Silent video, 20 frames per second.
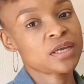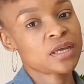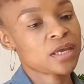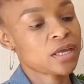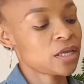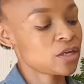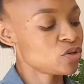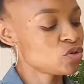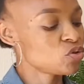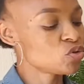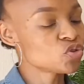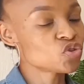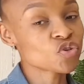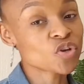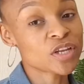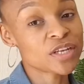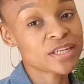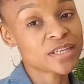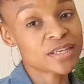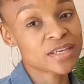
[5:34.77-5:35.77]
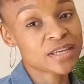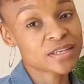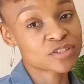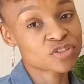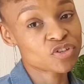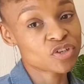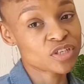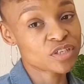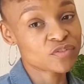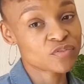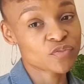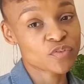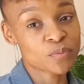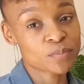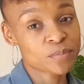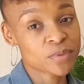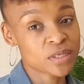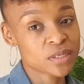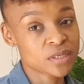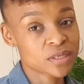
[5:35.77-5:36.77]
And usually, actually, for
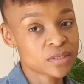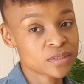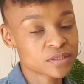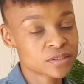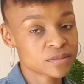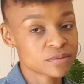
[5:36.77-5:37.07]
me,